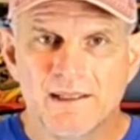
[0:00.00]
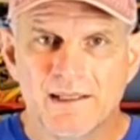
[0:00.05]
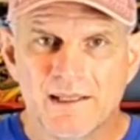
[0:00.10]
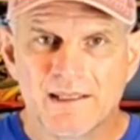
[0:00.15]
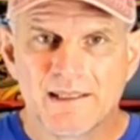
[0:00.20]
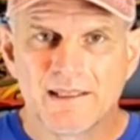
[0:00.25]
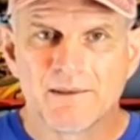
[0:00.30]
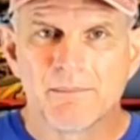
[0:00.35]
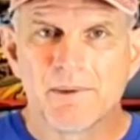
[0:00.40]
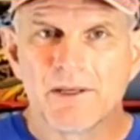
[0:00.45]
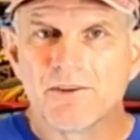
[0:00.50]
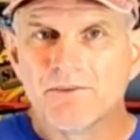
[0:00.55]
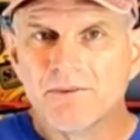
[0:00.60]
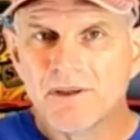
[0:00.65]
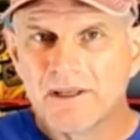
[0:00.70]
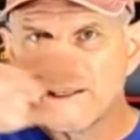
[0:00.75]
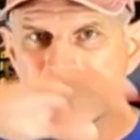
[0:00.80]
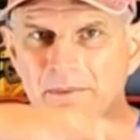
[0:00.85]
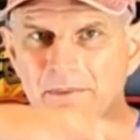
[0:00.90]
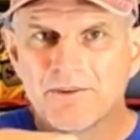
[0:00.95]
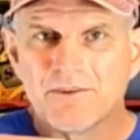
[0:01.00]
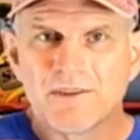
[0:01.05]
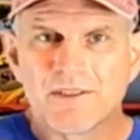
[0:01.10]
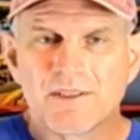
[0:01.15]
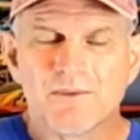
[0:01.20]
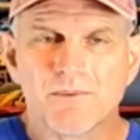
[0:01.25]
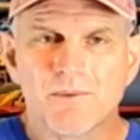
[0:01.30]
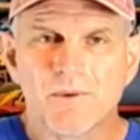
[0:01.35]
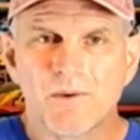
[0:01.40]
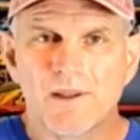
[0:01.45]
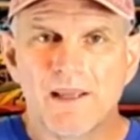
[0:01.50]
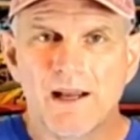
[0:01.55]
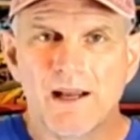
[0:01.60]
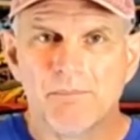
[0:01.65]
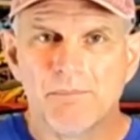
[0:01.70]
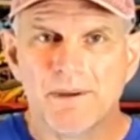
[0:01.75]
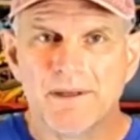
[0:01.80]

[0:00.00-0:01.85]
And I get my trick and roll out,